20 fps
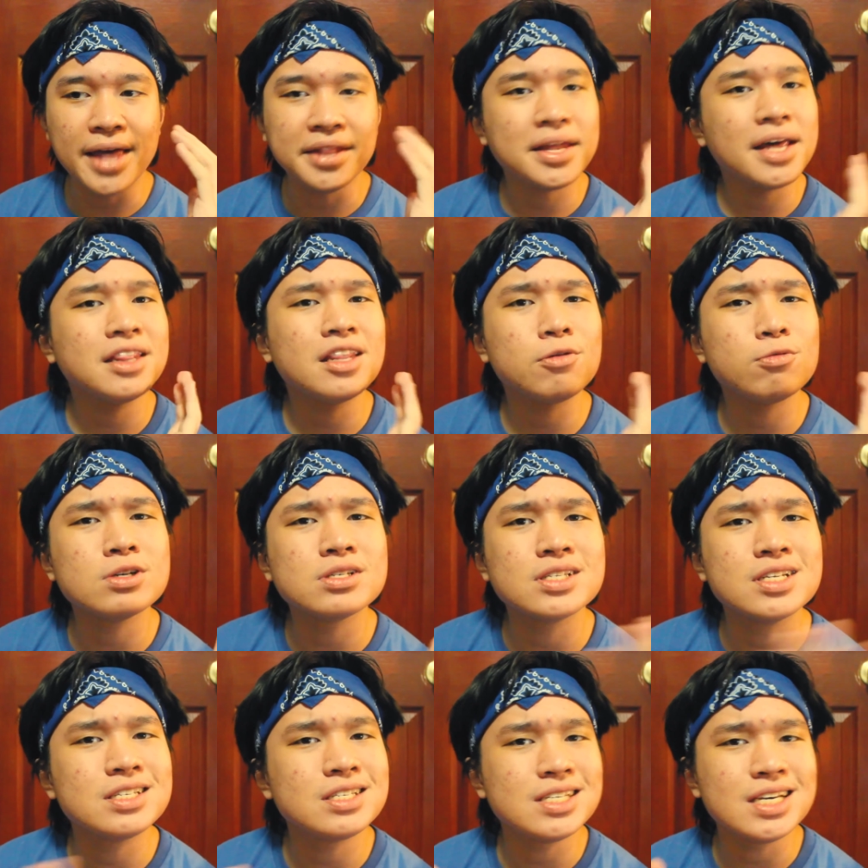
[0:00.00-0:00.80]
And then there
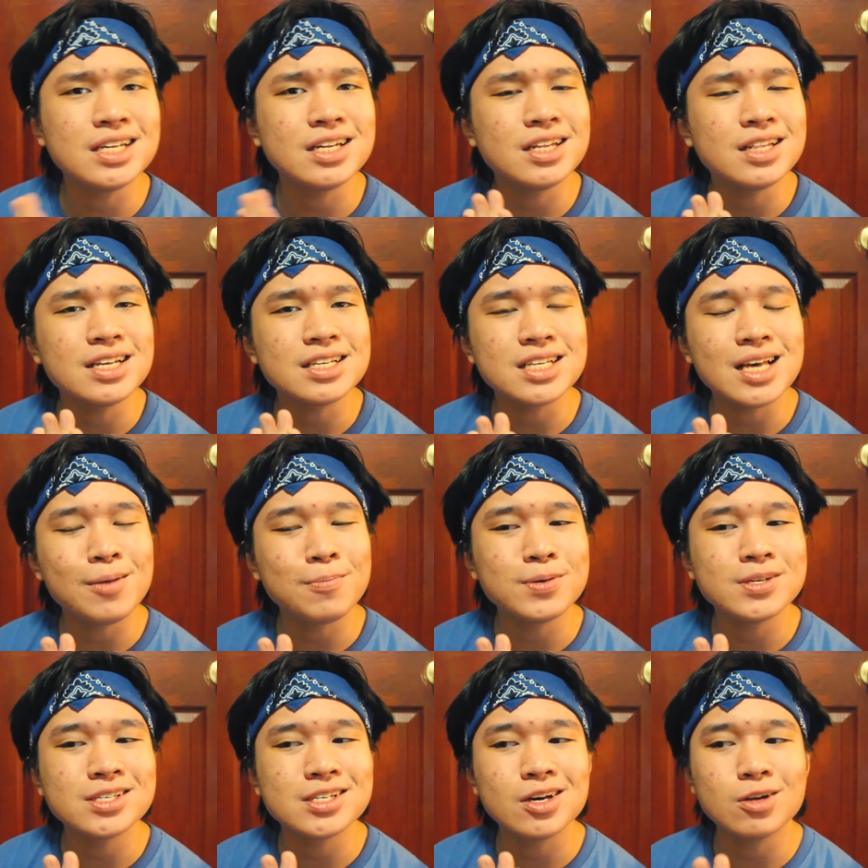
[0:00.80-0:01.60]
was the scene in this
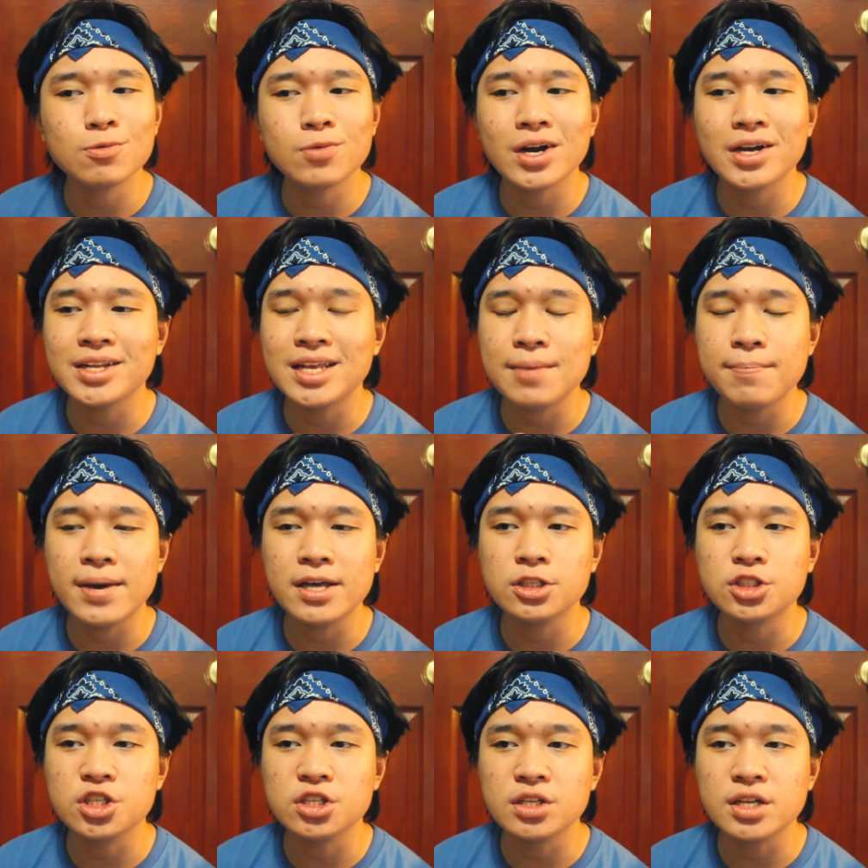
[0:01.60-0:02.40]
episode wherein he
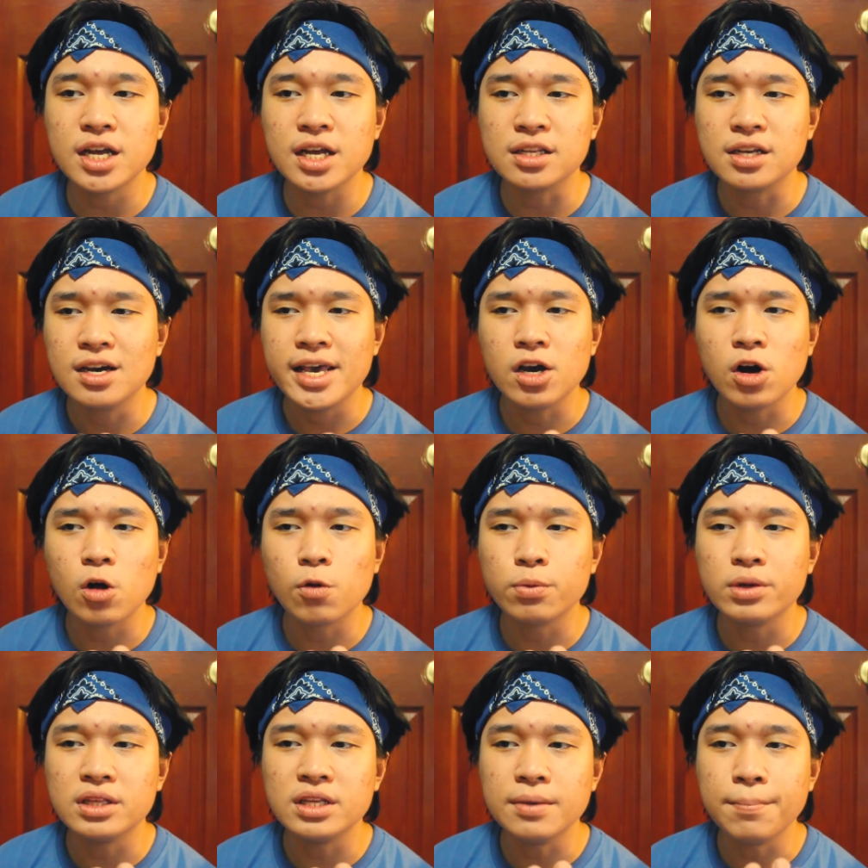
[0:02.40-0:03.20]
mentioned that he
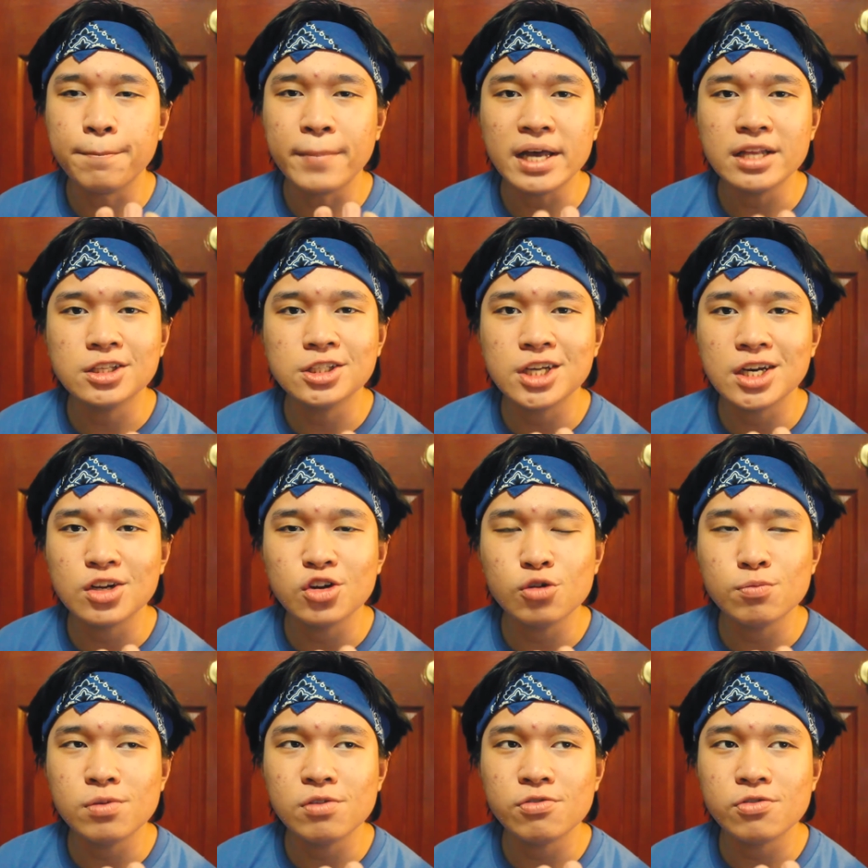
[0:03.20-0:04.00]
already met
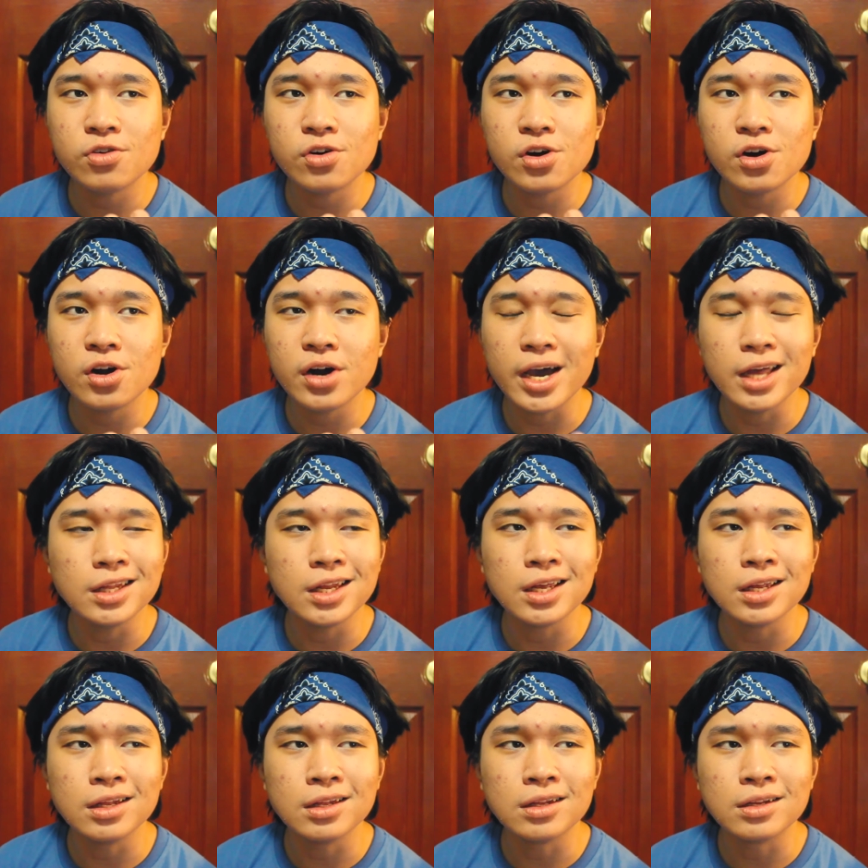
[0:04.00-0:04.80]
Jeno before before
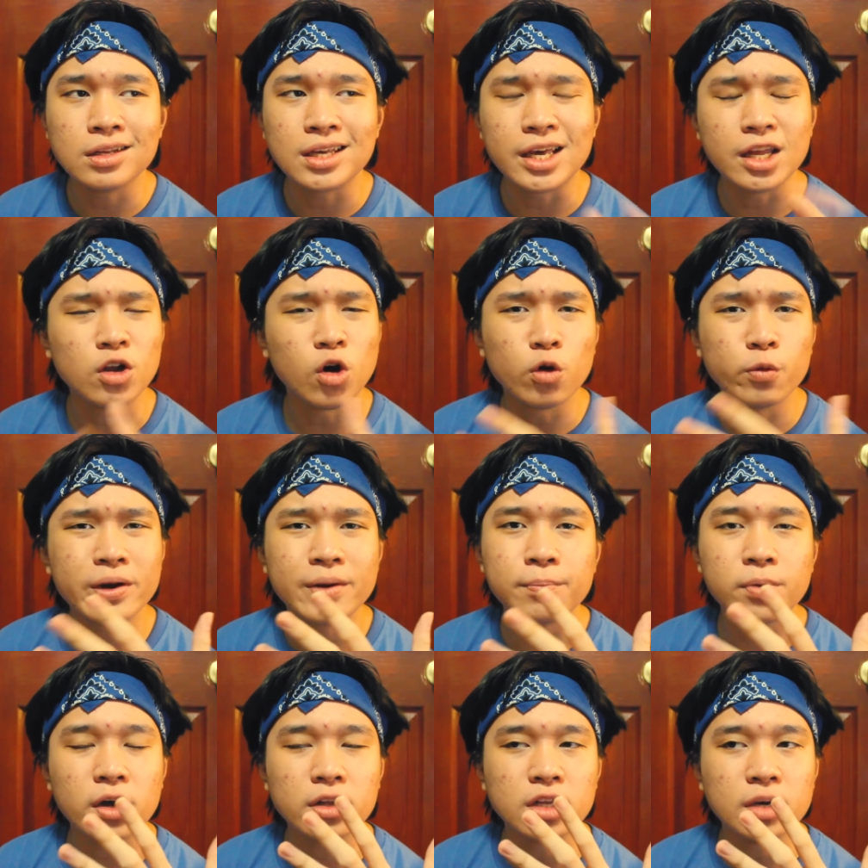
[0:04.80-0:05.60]
and then he had
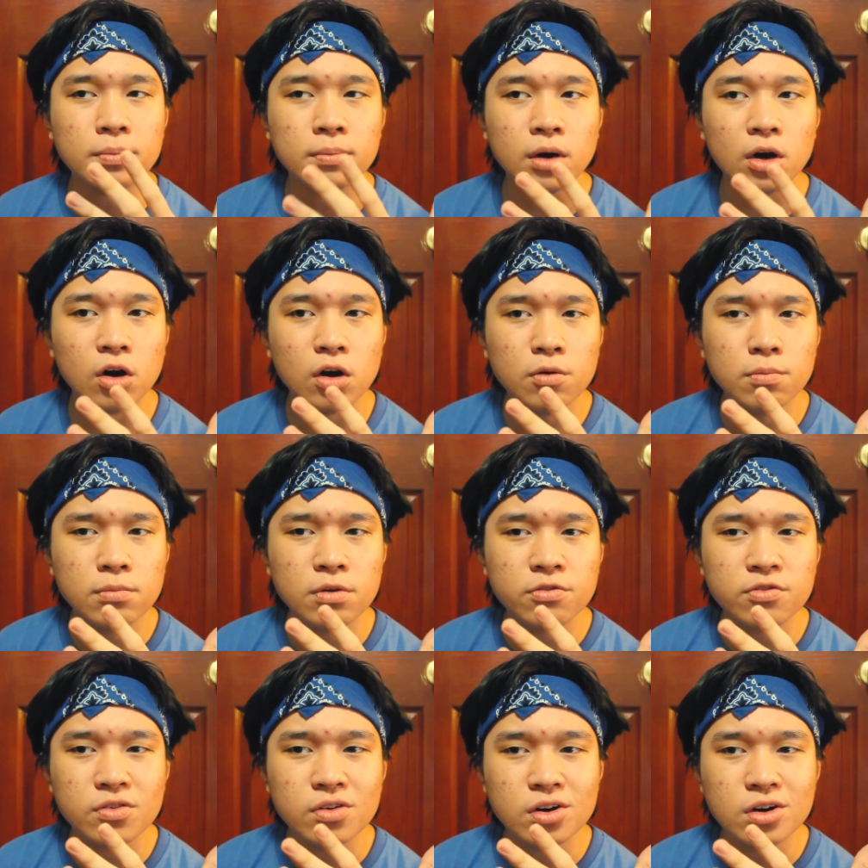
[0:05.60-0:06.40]
already brought them home
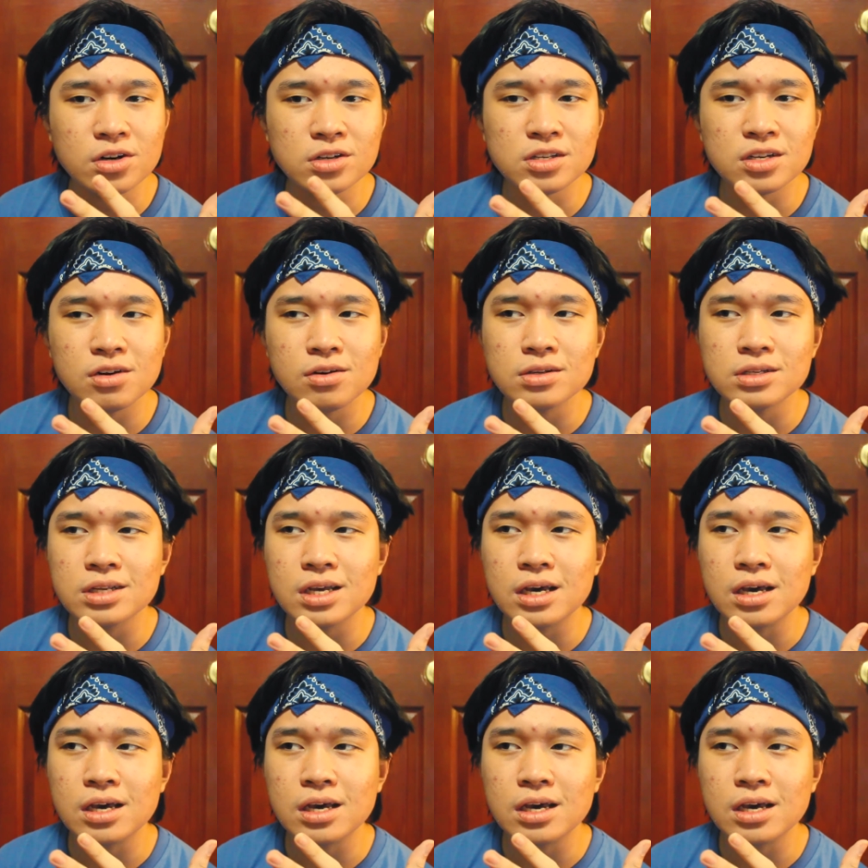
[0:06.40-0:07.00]
before so I was